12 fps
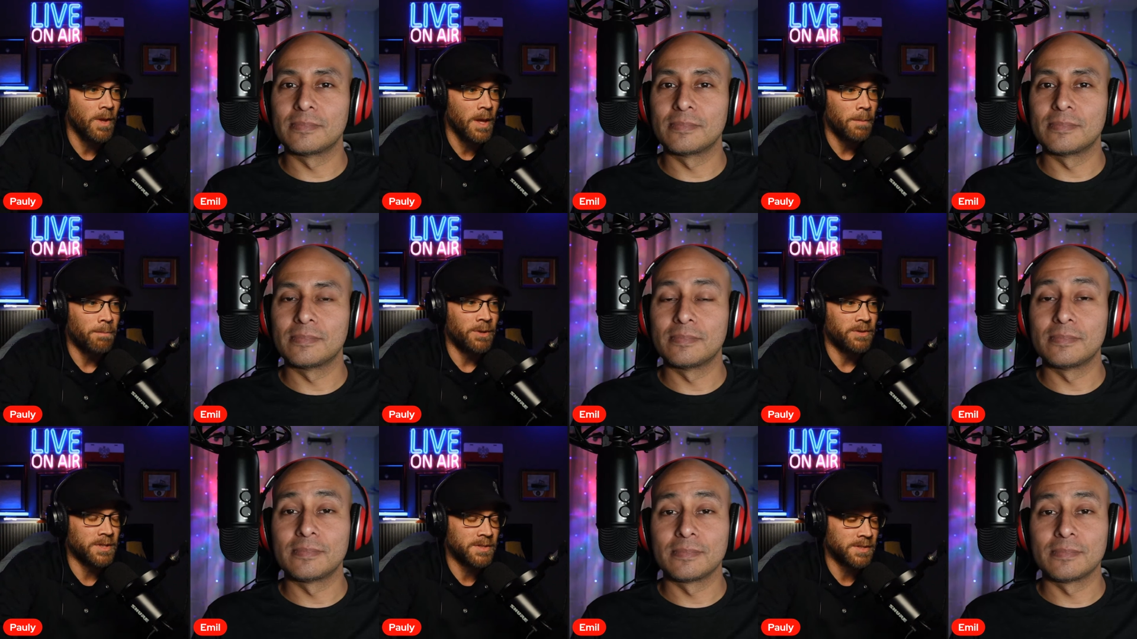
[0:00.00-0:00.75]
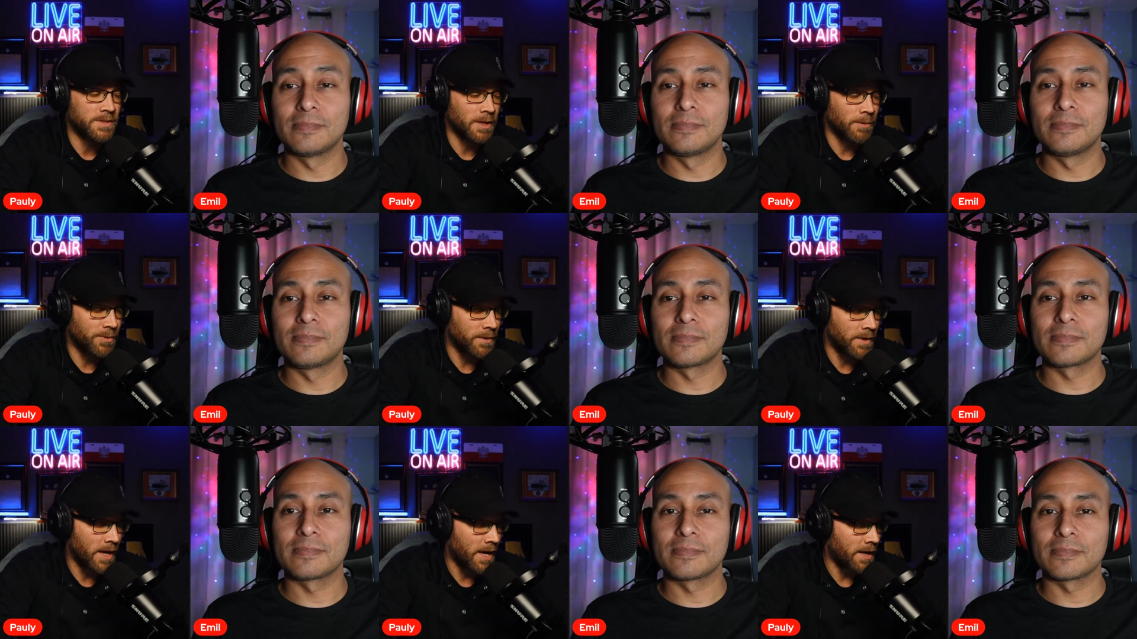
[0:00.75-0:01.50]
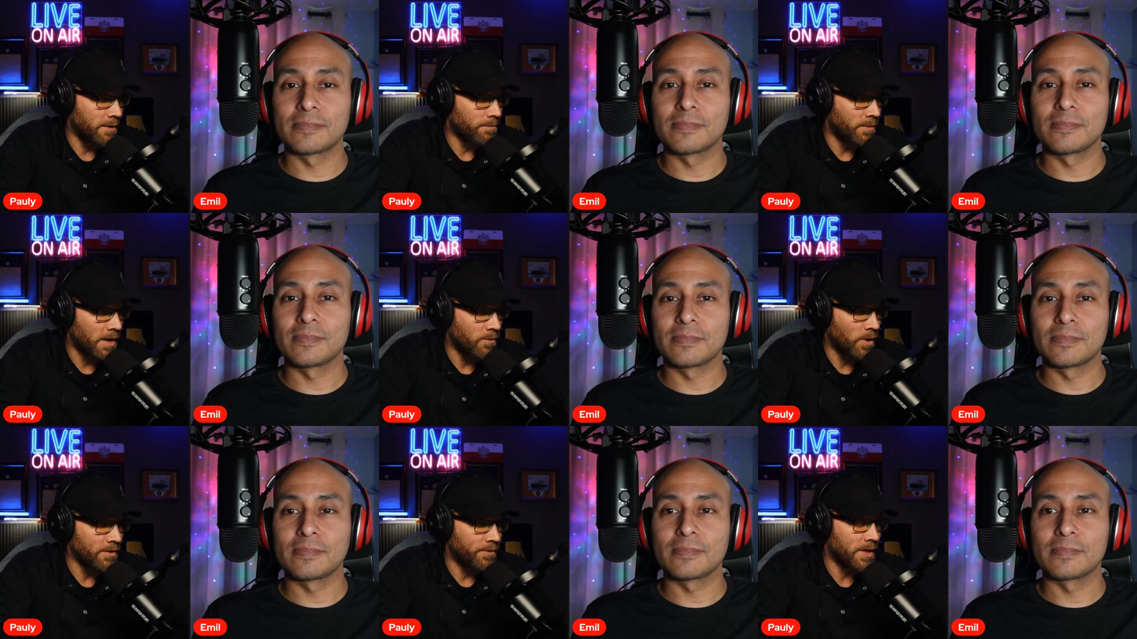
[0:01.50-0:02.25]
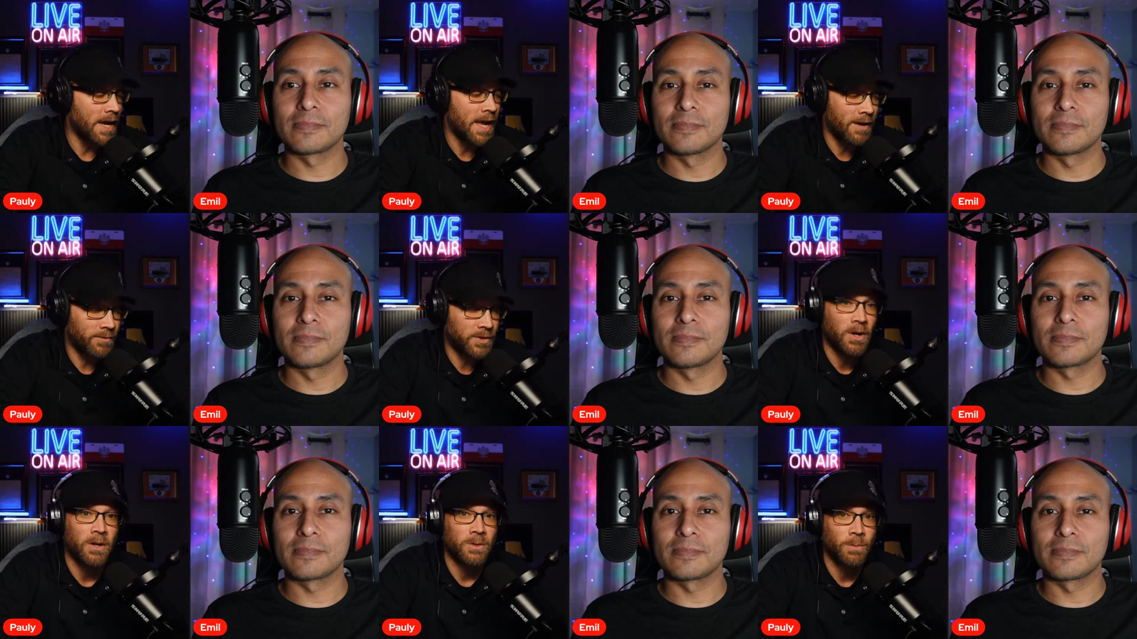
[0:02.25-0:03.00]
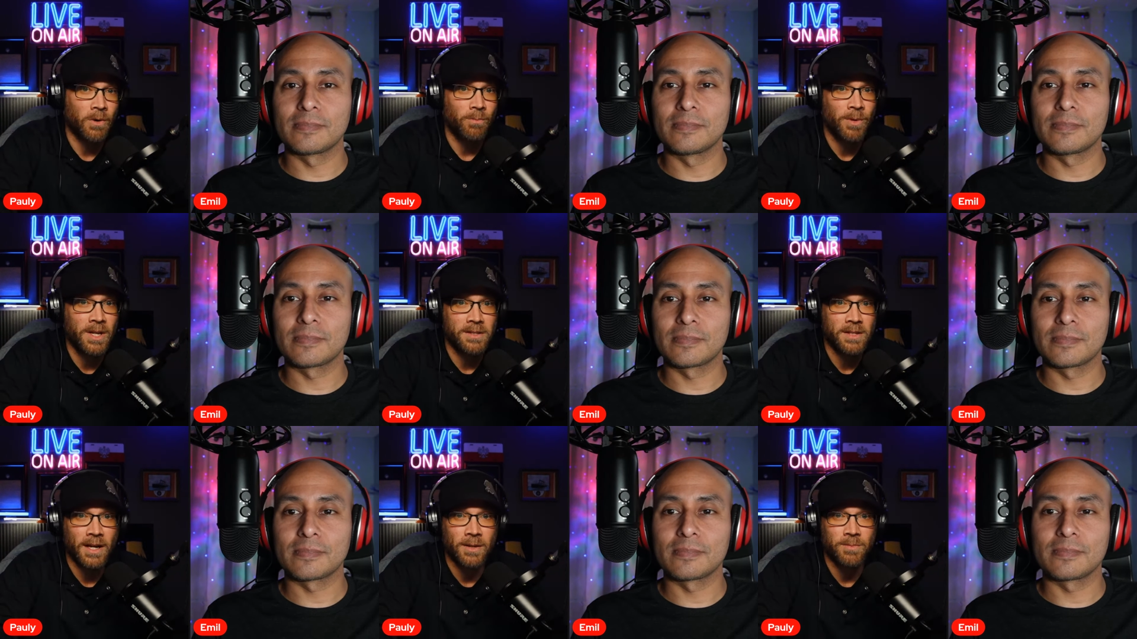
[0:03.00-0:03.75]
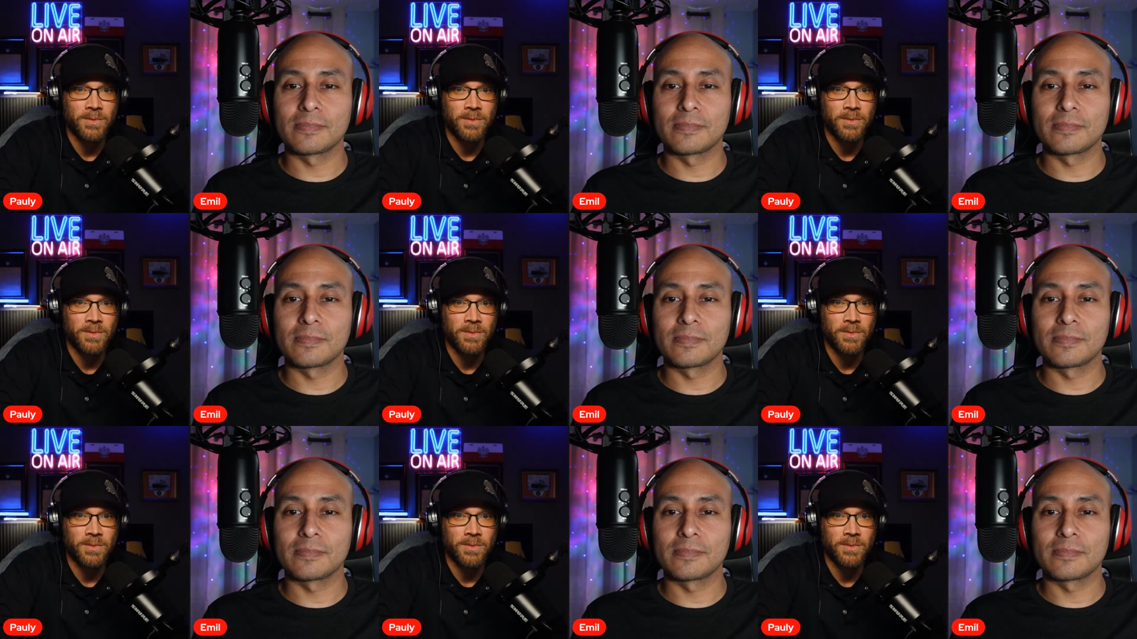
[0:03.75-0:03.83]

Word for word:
Speaker 1: But this is something that my wife and I have talked about many times,